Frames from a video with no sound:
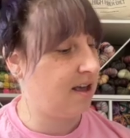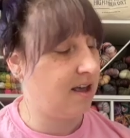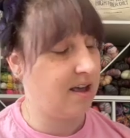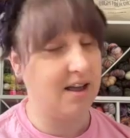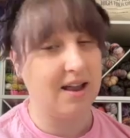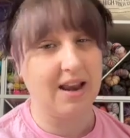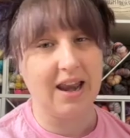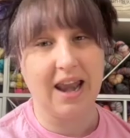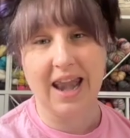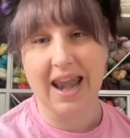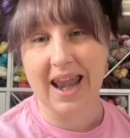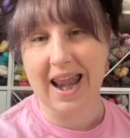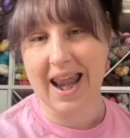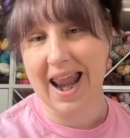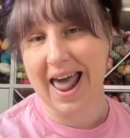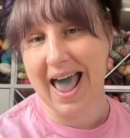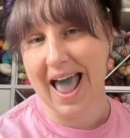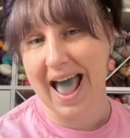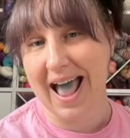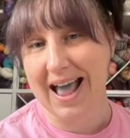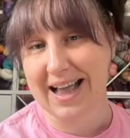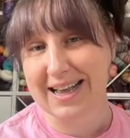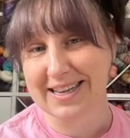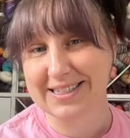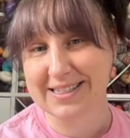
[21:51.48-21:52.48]

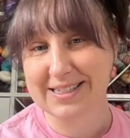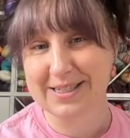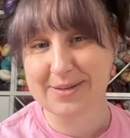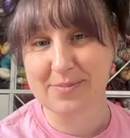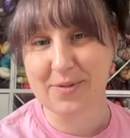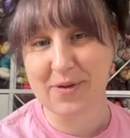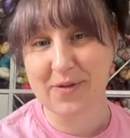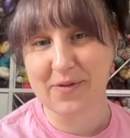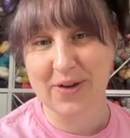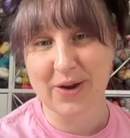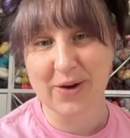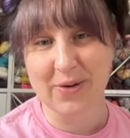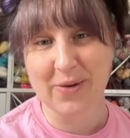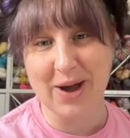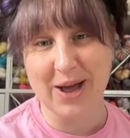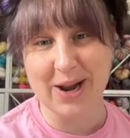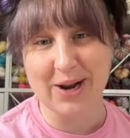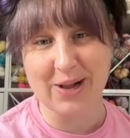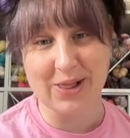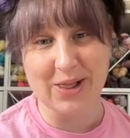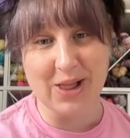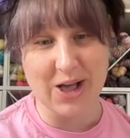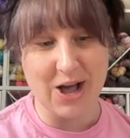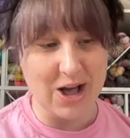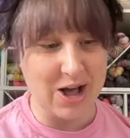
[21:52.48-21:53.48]
next, moving right
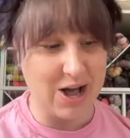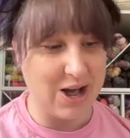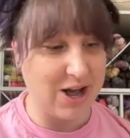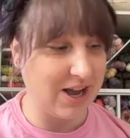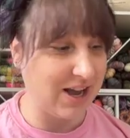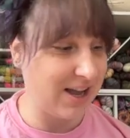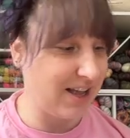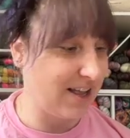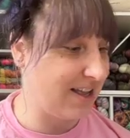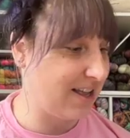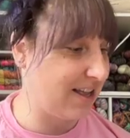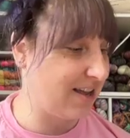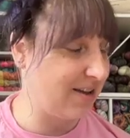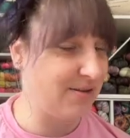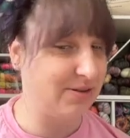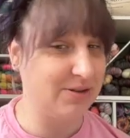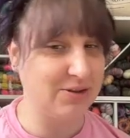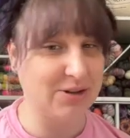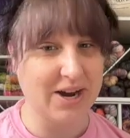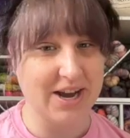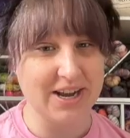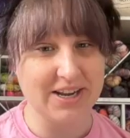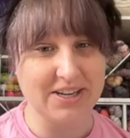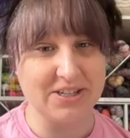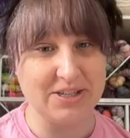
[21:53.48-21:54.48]
along,
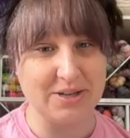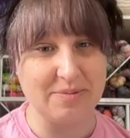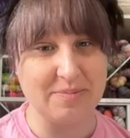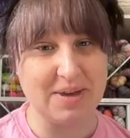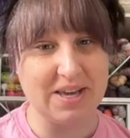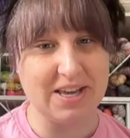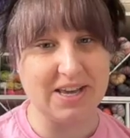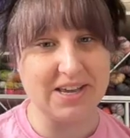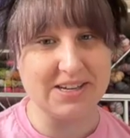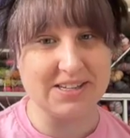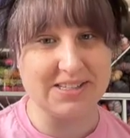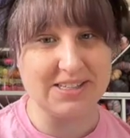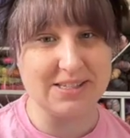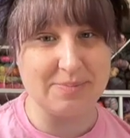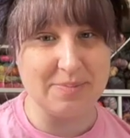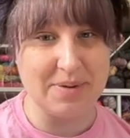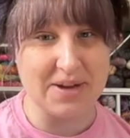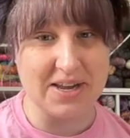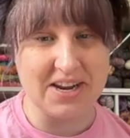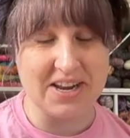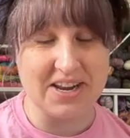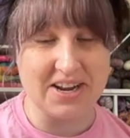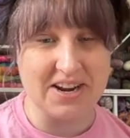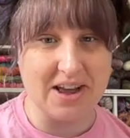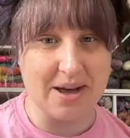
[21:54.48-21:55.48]
trying to be
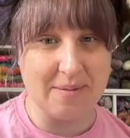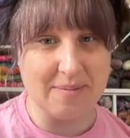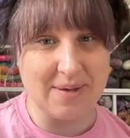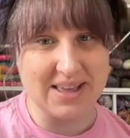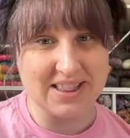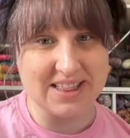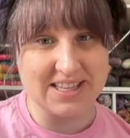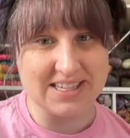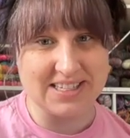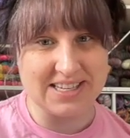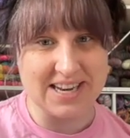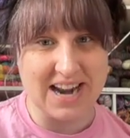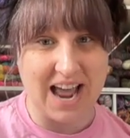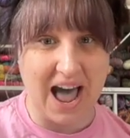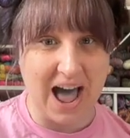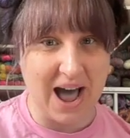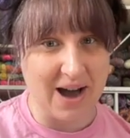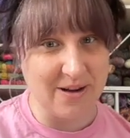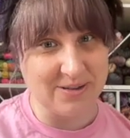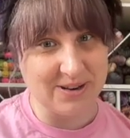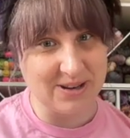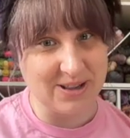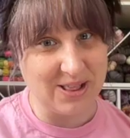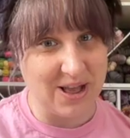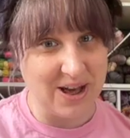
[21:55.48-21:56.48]
speedy and not make this an
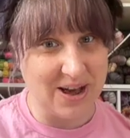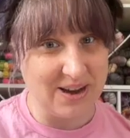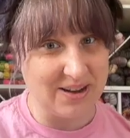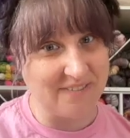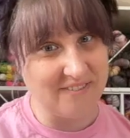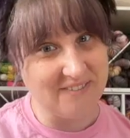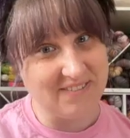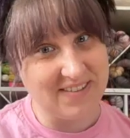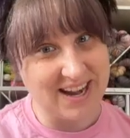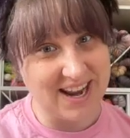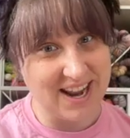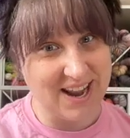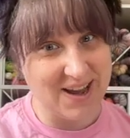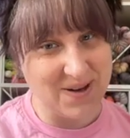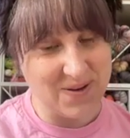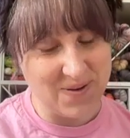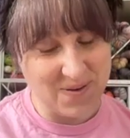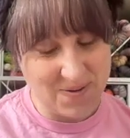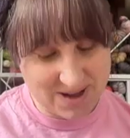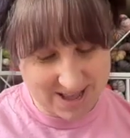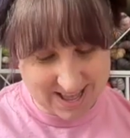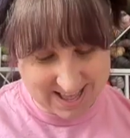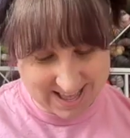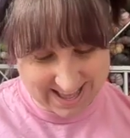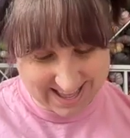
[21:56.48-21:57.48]
hour-long
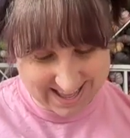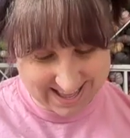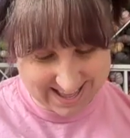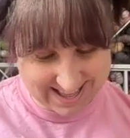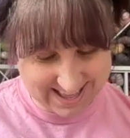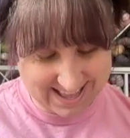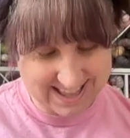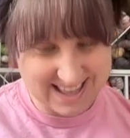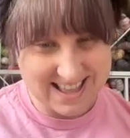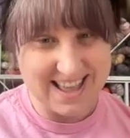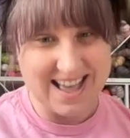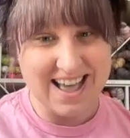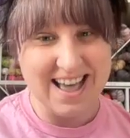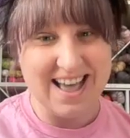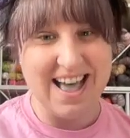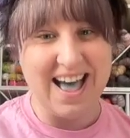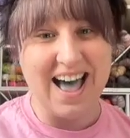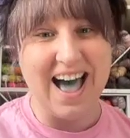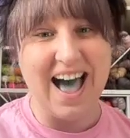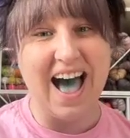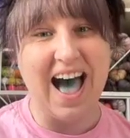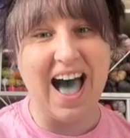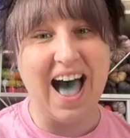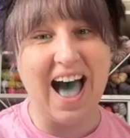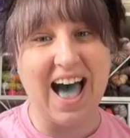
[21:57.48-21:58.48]
video,
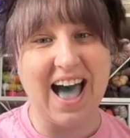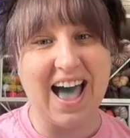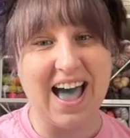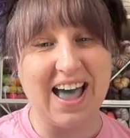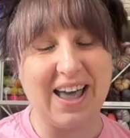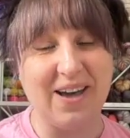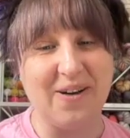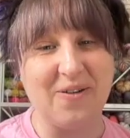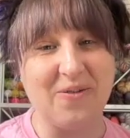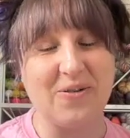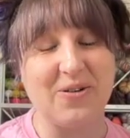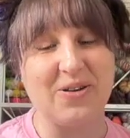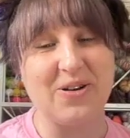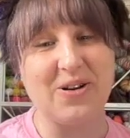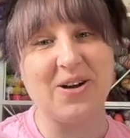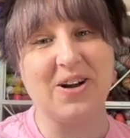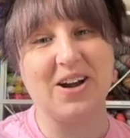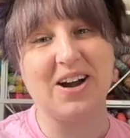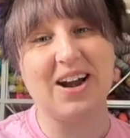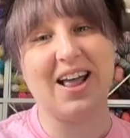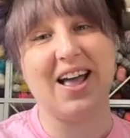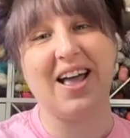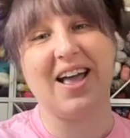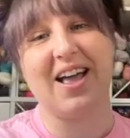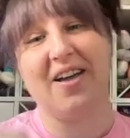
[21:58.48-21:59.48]
I
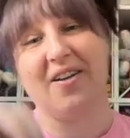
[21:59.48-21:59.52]
ordered